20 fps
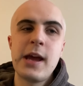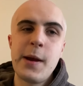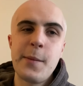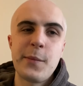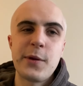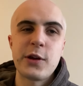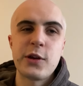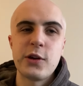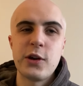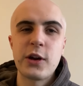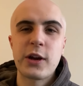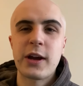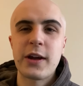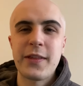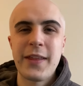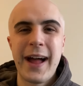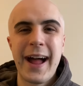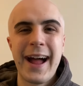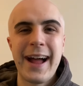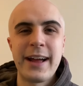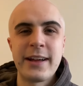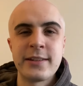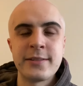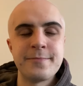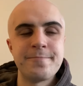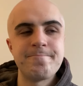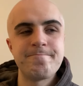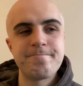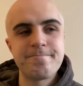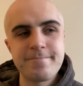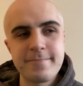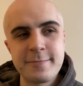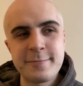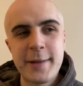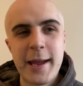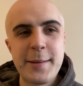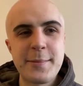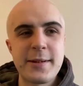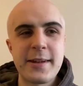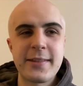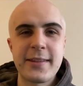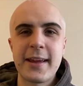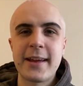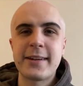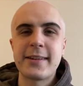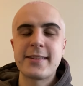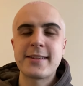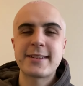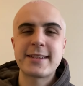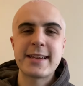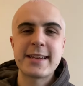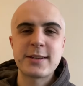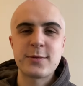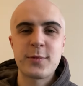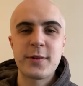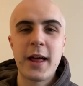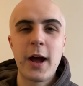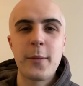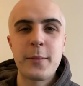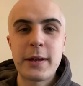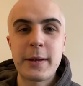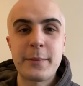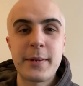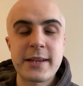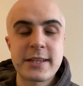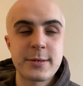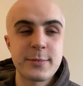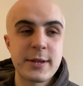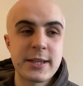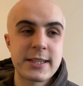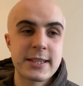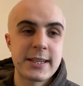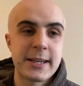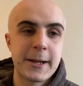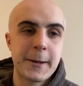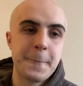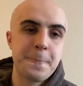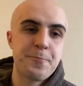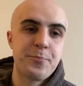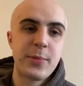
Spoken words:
But you look at that, and maybe at the end of the season, without being pessimistic,